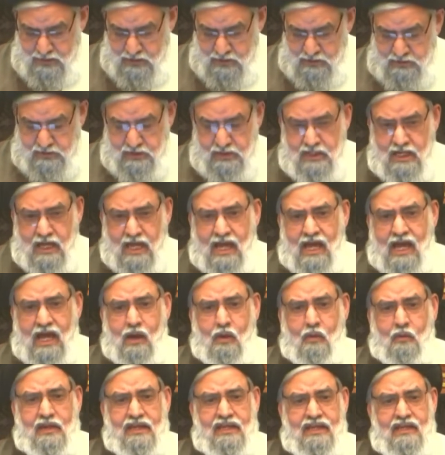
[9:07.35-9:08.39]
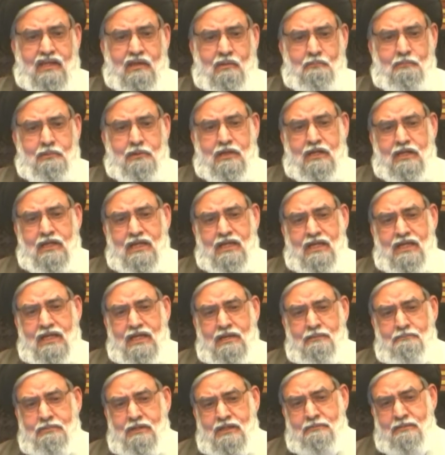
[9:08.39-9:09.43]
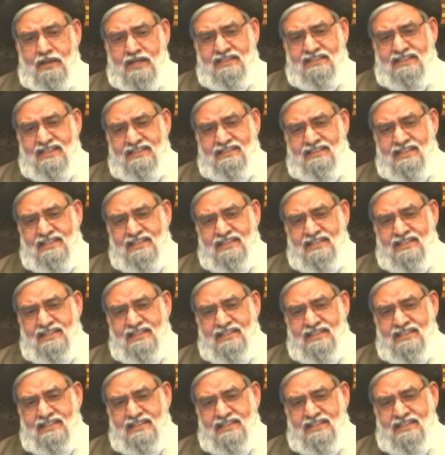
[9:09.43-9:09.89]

See how he imp implemented